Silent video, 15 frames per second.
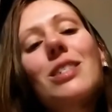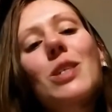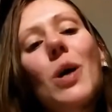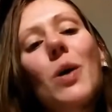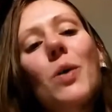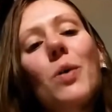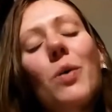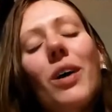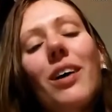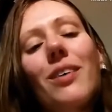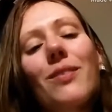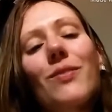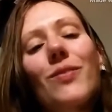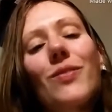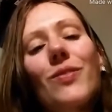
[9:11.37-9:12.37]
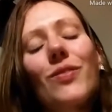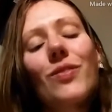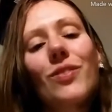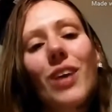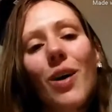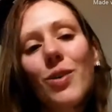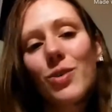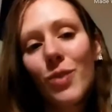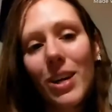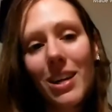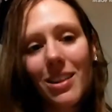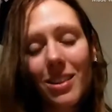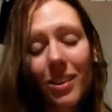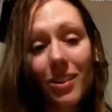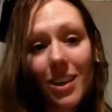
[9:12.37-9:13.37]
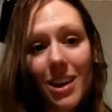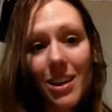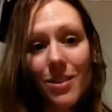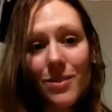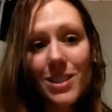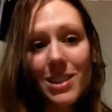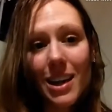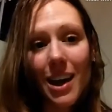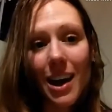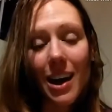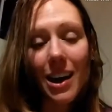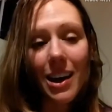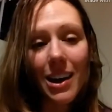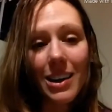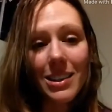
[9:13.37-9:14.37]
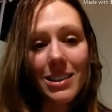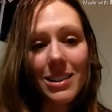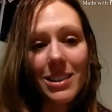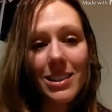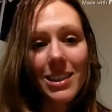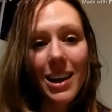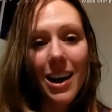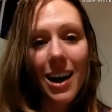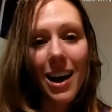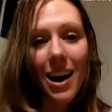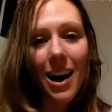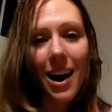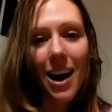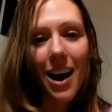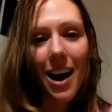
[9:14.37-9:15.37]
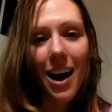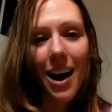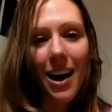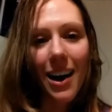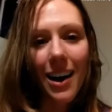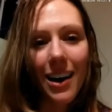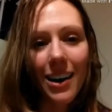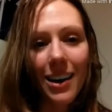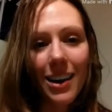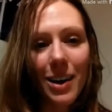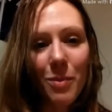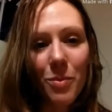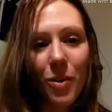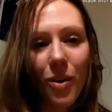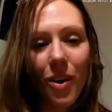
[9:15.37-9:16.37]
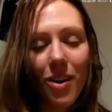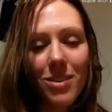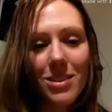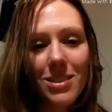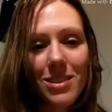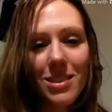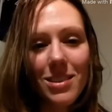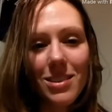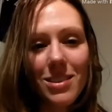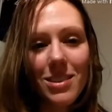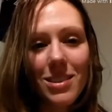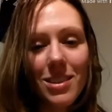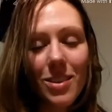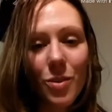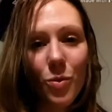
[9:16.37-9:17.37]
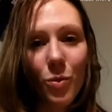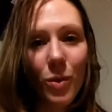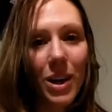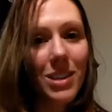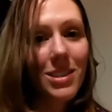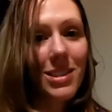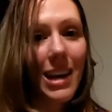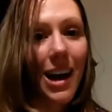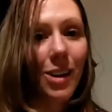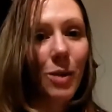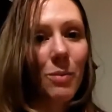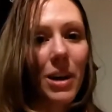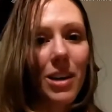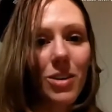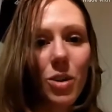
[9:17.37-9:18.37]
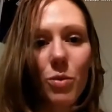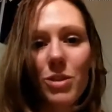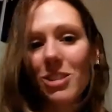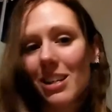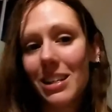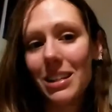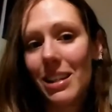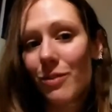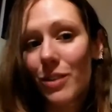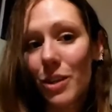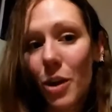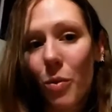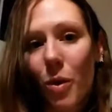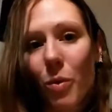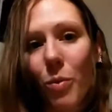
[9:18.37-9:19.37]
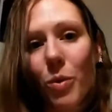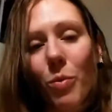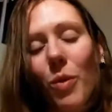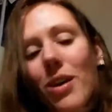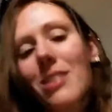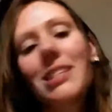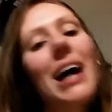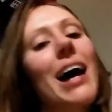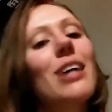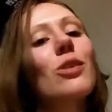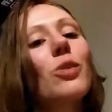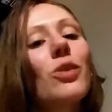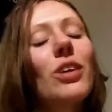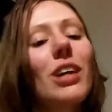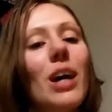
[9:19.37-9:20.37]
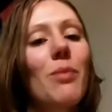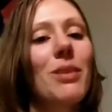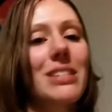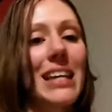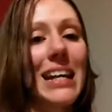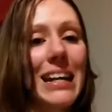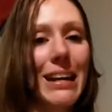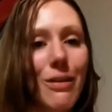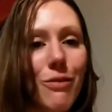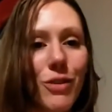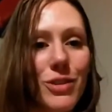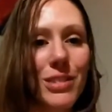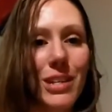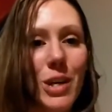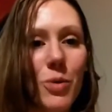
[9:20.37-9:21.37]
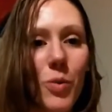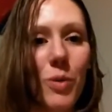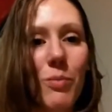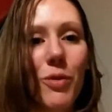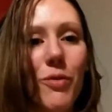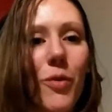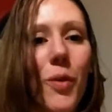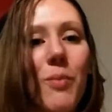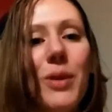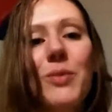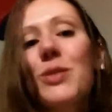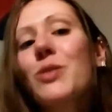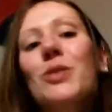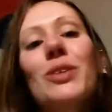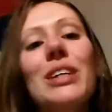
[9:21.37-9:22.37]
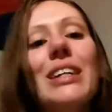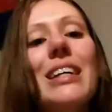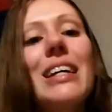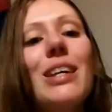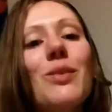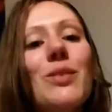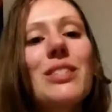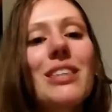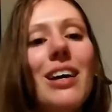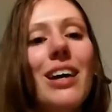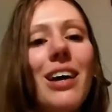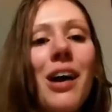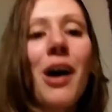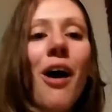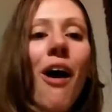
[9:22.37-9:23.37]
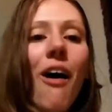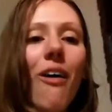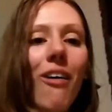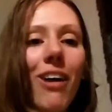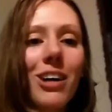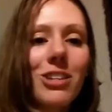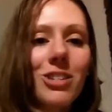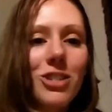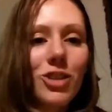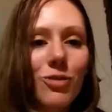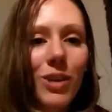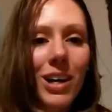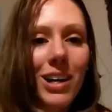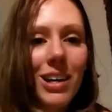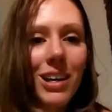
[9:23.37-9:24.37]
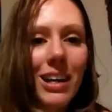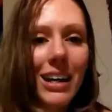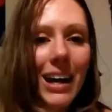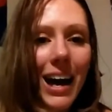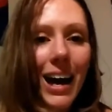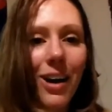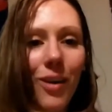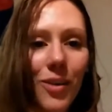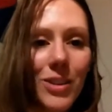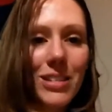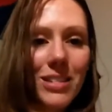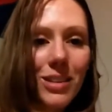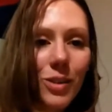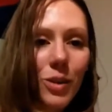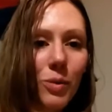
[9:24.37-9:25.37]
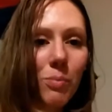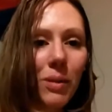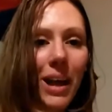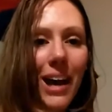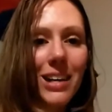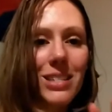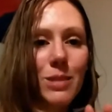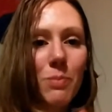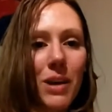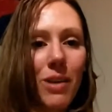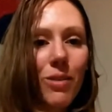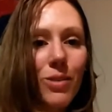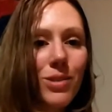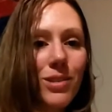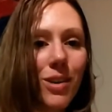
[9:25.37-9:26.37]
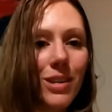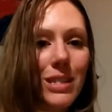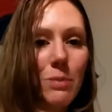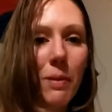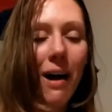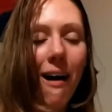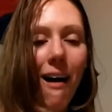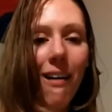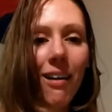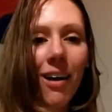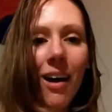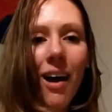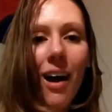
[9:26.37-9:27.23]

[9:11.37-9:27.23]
I was raking the leaves, and I come across this red salamander, which I didn't even know what one was. I had to look it up because I'd never seen one before, but it was really neat. It was like orangish red, and it had all these little black speckles on its back,